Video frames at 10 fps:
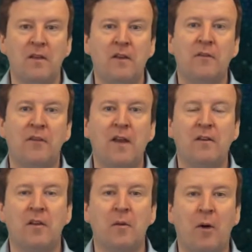These are
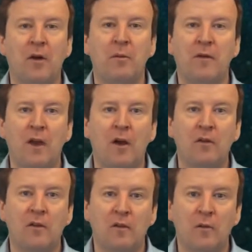vents on the bottom of the
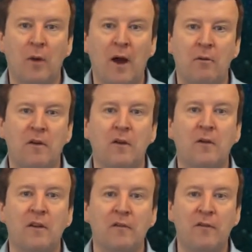oceans where
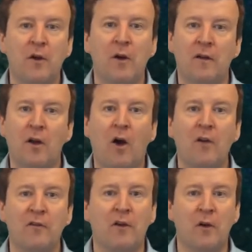reducing fluids,
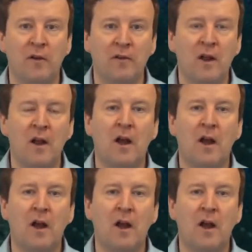hot fluids,